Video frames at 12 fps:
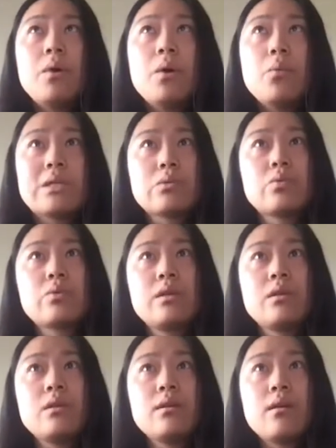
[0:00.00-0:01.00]
But once
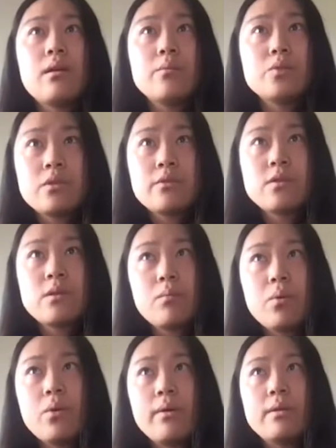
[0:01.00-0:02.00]
we observe
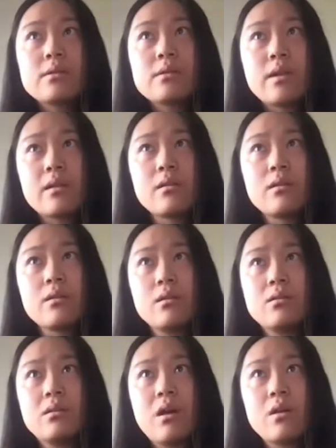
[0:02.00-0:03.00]
some points like
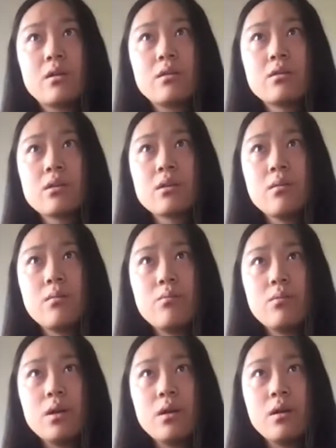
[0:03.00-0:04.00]
the dotted
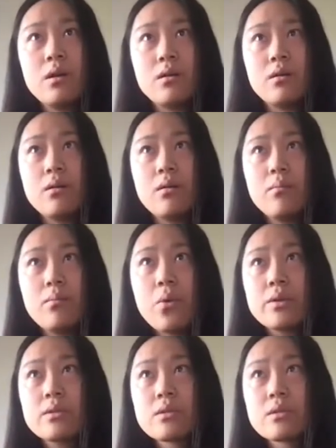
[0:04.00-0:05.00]

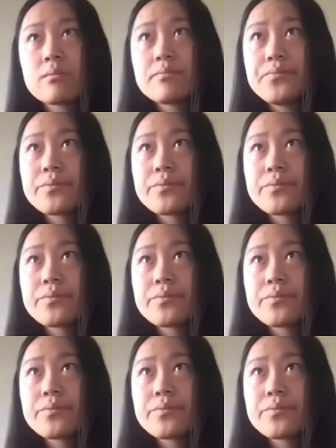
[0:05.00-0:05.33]
points,